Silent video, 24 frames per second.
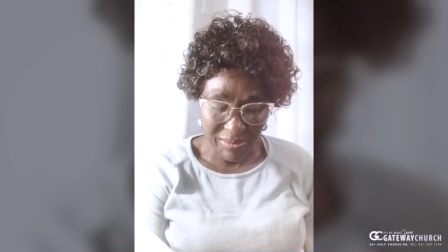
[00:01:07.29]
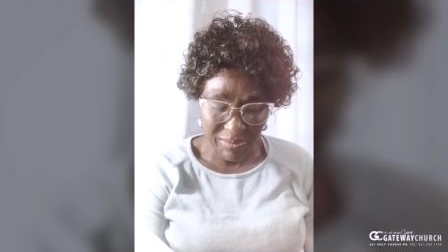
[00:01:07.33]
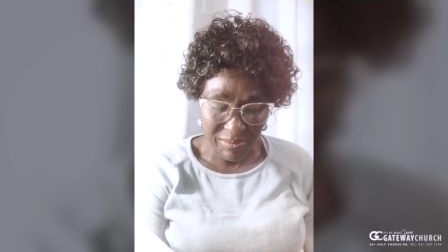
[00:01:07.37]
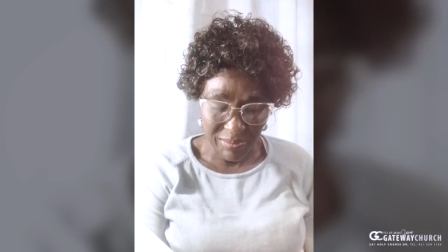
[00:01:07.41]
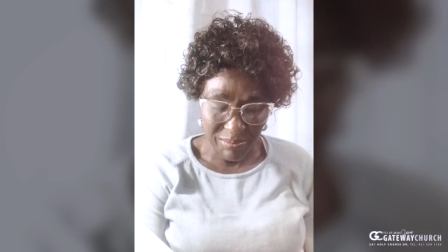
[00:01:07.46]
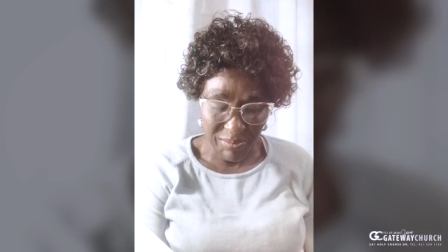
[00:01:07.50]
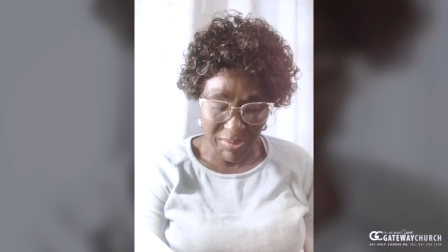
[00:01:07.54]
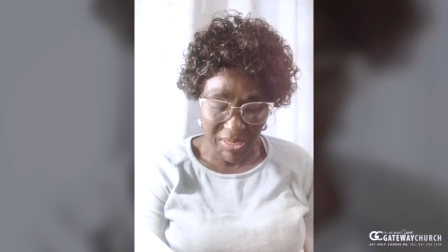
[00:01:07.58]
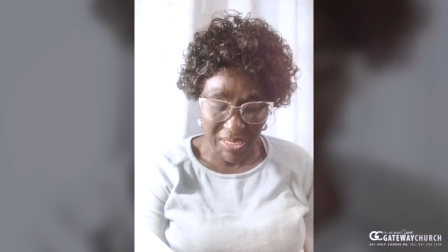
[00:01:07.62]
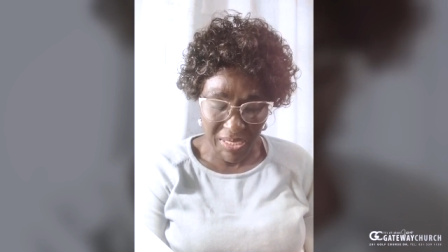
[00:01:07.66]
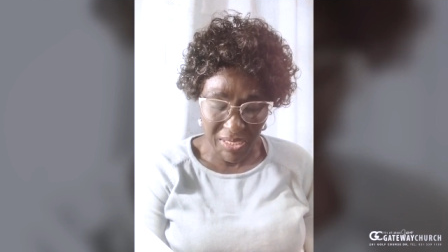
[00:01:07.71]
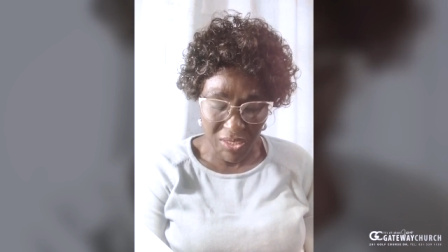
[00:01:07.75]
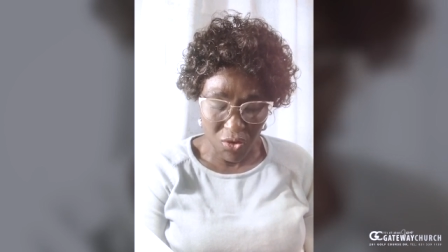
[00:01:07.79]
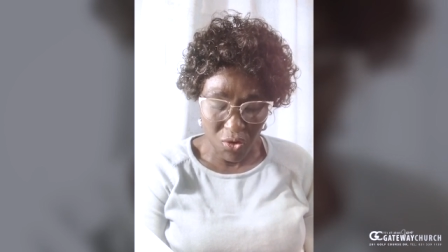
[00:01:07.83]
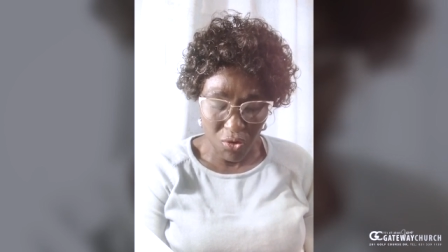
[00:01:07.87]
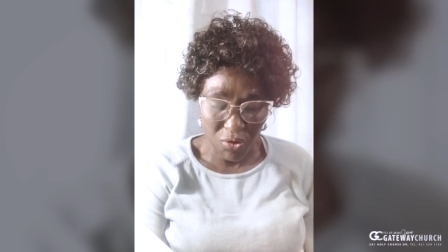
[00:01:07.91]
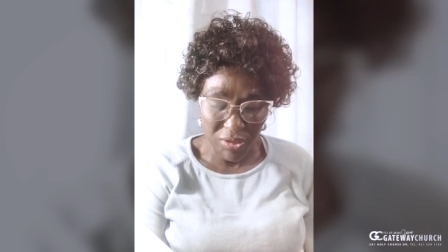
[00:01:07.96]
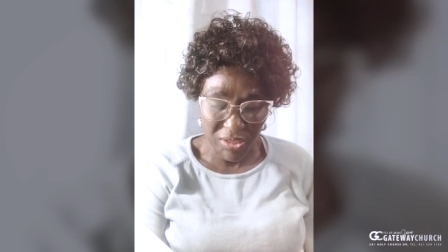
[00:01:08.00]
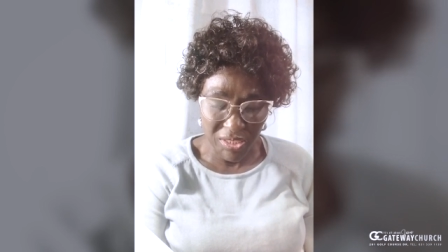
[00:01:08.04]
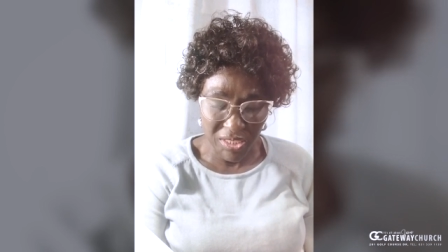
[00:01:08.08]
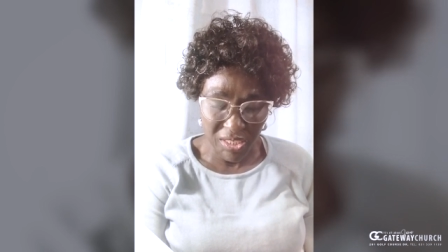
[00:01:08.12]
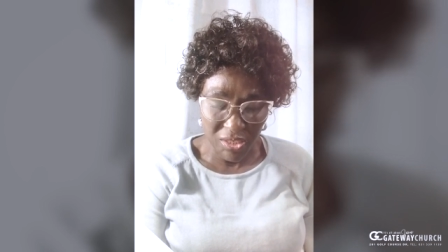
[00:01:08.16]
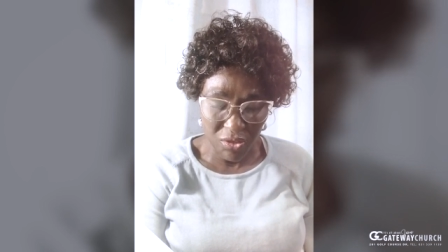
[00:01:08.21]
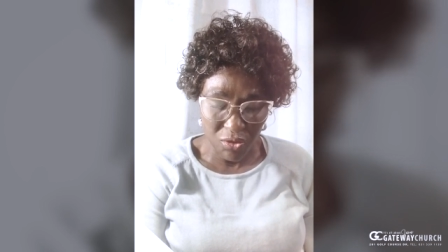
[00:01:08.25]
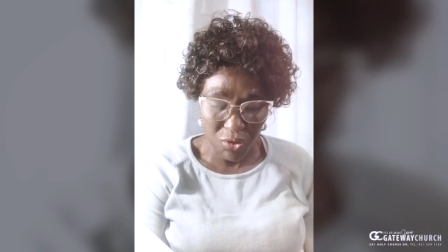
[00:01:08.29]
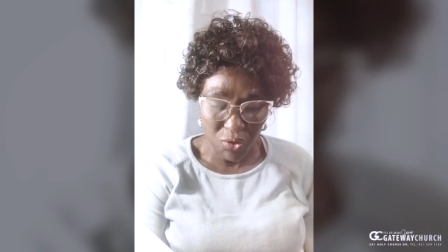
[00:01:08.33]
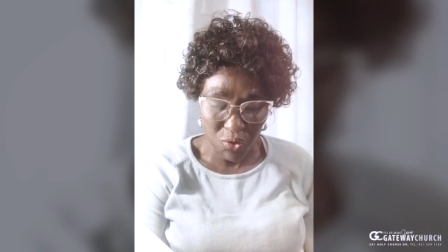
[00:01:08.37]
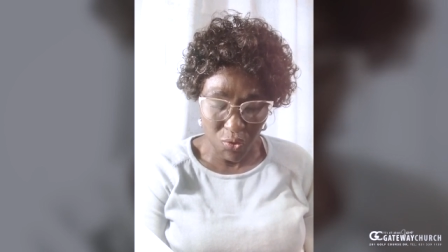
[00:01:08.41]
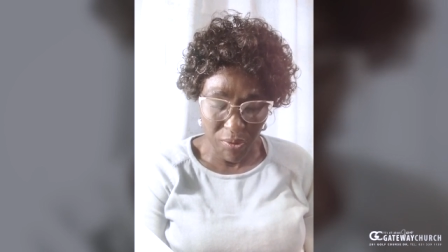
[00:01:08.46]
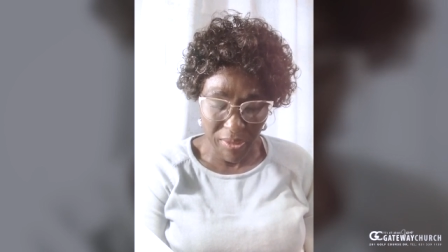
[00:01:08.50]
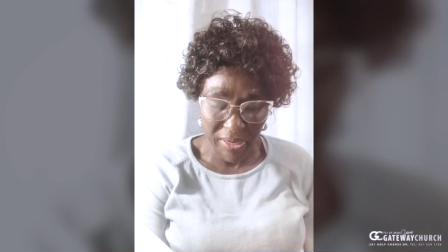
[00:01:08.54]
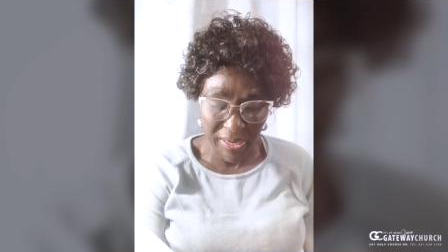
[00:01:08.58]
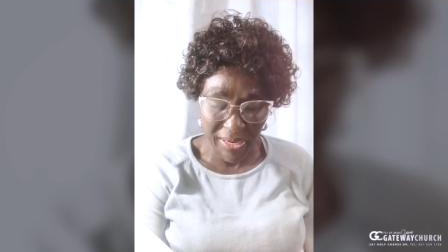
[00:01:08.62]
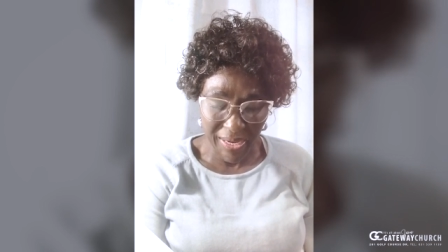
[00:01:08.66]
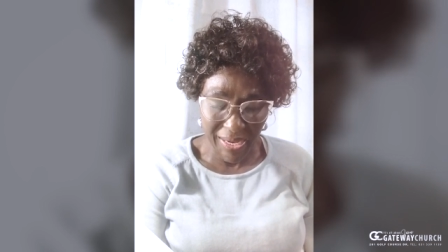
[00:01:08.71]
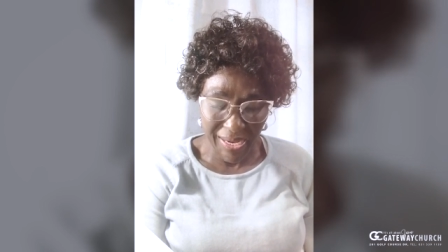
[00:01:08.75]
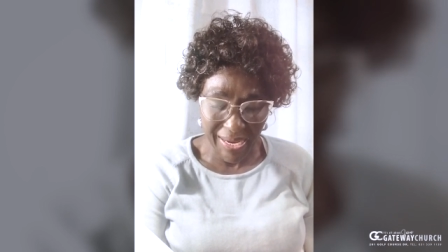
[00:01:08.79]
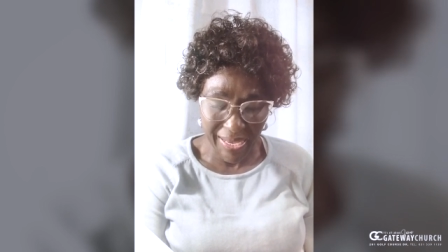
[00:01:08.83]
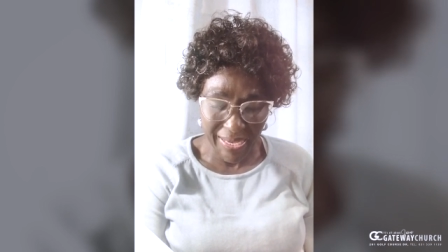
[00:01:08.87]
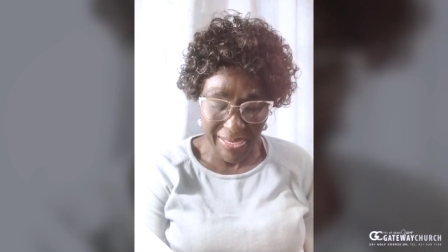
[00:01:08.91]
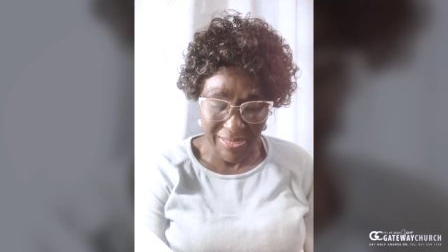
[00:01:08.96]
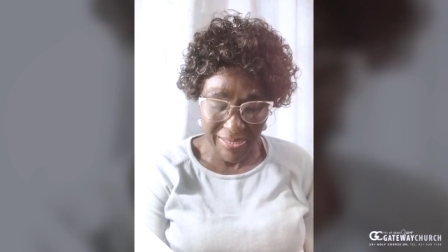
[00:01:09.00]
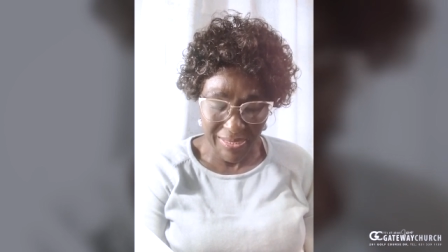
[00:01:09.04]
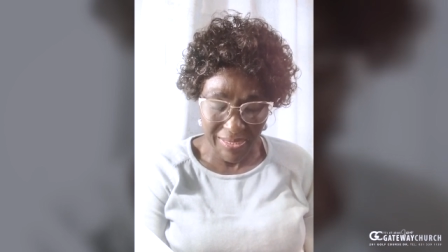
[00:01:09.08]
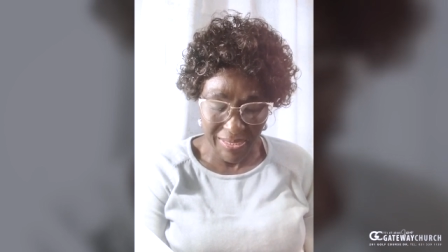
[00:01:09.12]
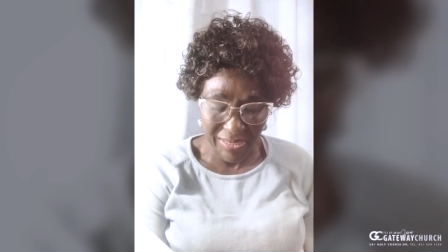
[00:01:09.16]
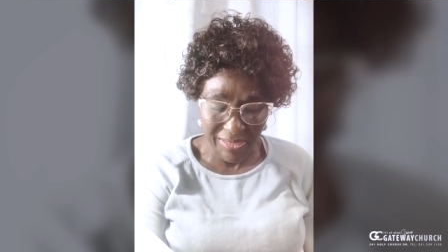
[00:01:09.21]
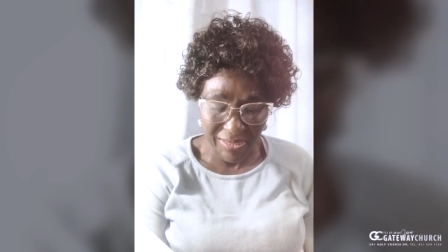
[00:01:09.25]
May it continue to
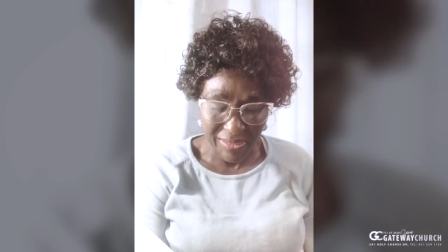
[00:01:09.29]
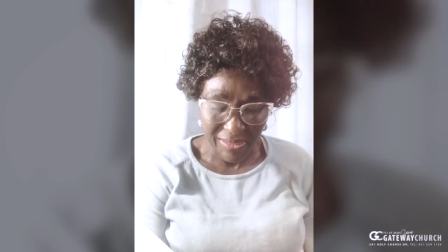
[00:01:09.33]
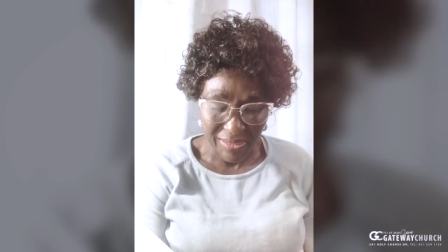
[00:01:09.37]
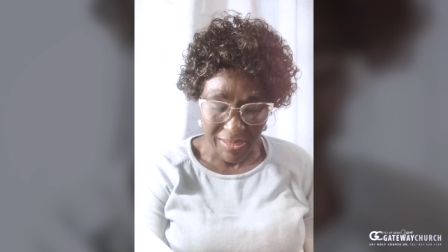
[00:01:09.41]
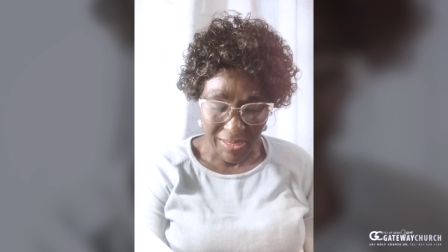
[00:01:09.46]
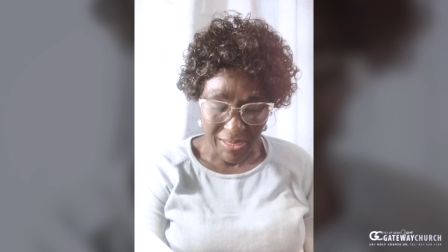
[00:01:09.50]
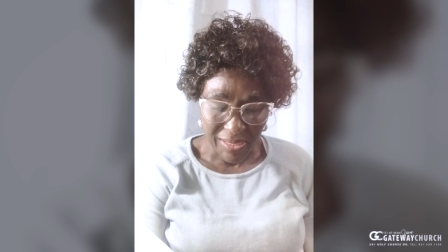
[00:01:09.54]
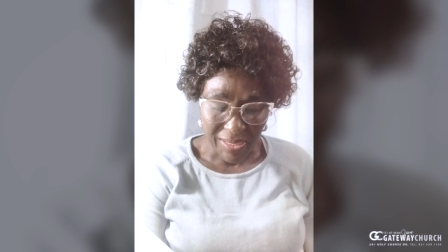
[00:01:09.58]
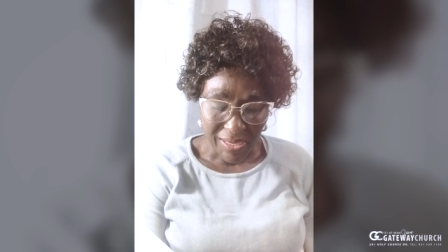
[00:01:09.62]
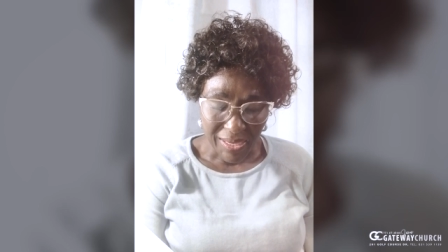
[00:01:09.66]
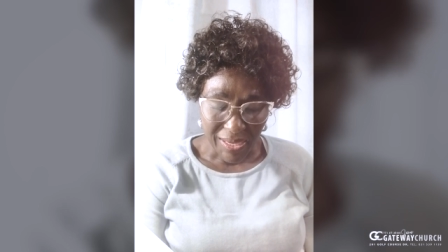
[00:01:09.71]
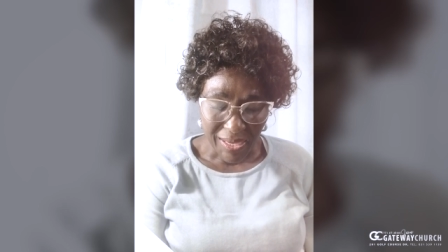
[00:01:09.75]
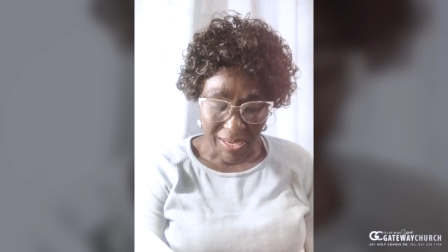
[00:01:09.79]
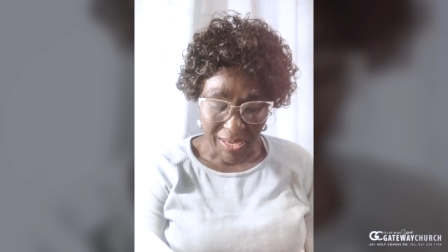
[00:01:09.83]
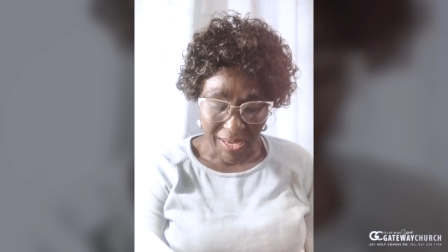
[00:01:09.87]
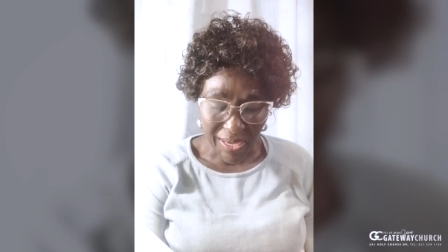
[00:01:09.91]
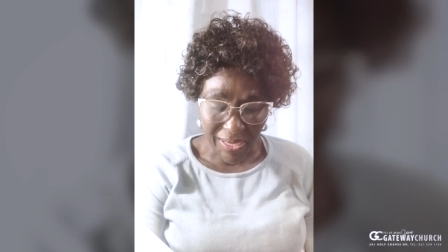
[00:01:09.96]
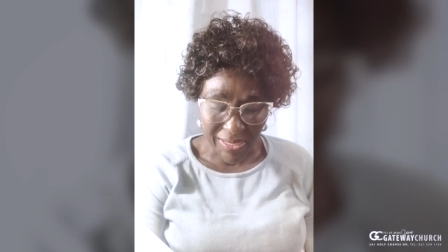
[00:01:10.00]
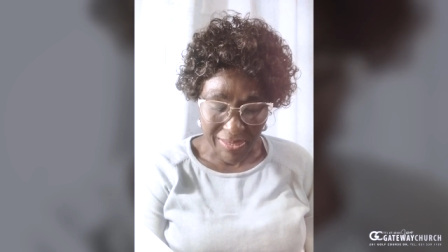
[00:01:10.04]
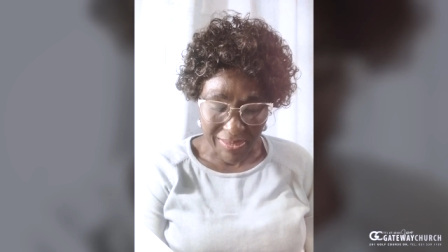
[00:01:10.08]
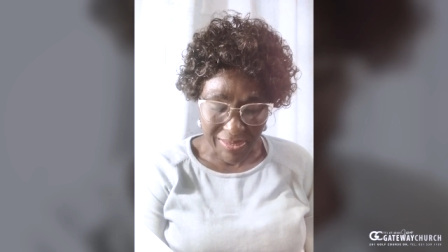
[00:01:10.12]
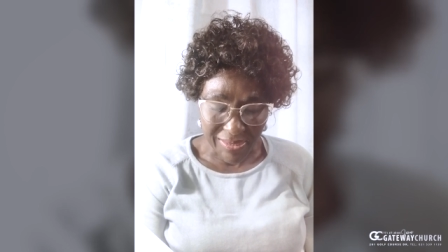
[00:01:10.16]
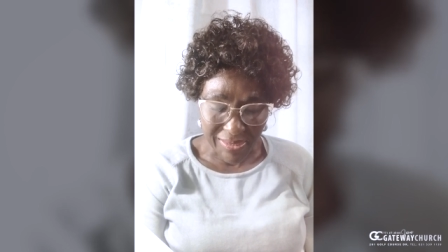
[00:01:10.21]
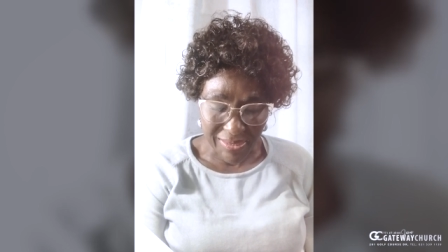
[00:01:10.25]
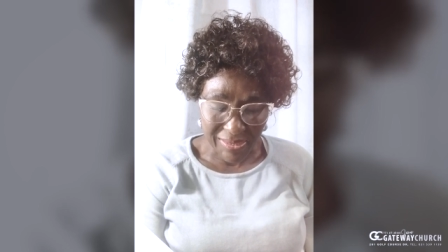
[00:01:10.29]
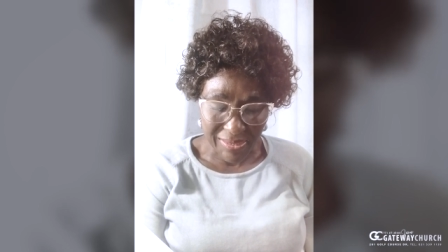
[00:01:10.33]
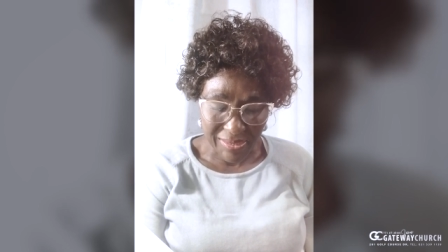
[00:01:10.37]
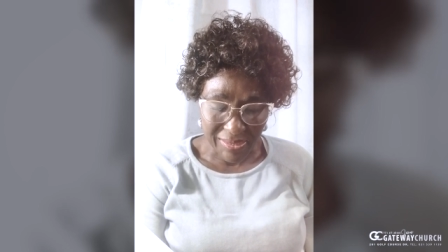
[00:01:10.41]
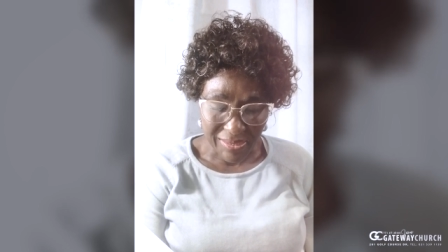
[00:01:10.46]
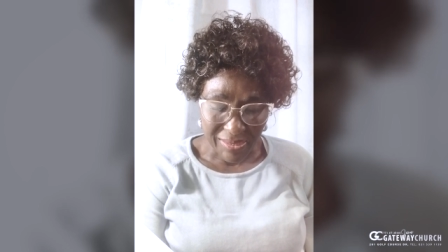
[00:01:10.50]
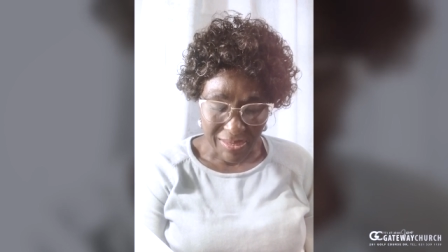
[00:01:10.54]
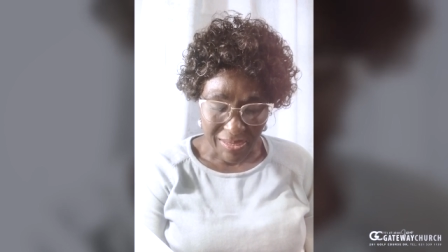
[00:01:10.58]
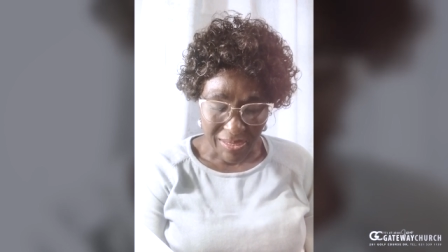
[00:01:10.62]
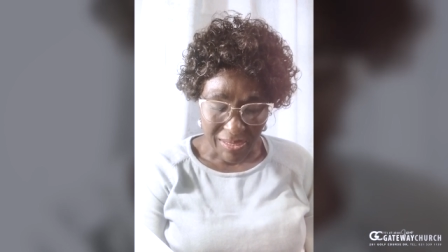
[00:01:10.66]
enlighten us.